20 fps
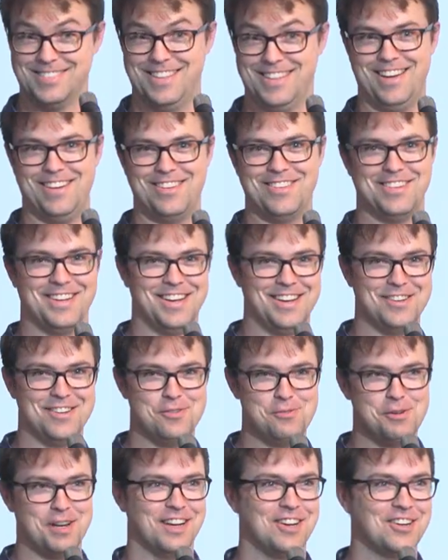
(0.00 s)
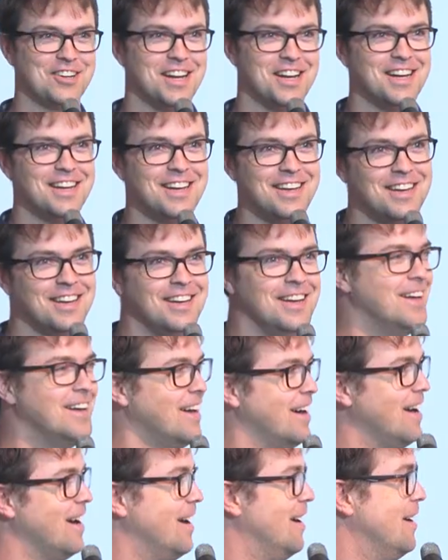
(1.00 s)
now you, now you know what I look like.
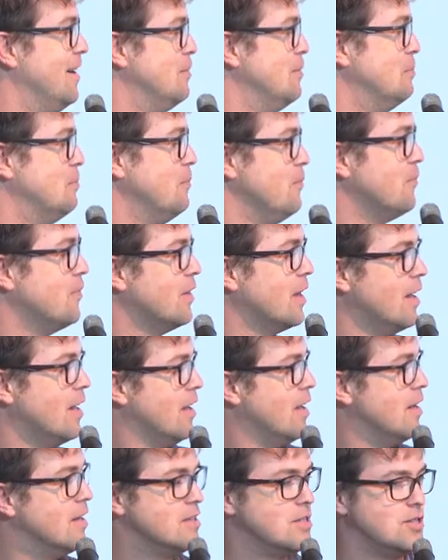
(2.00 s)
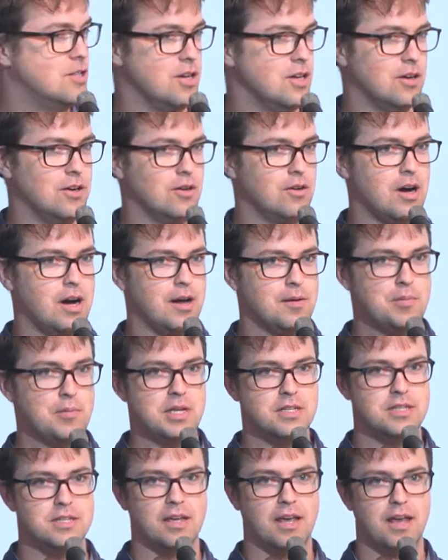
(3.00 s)
Um, so I'm
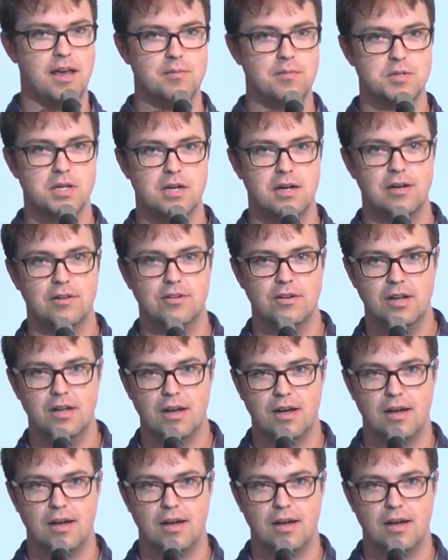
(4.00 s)
based in Cape Town.